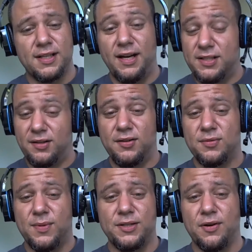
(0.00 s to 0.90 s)
And I still
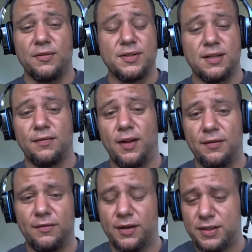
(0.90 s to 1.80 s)
use my drones in the
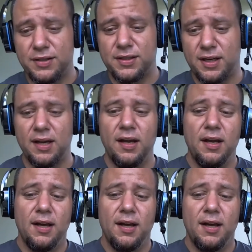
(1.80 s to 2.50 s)
flight footage. You'll see.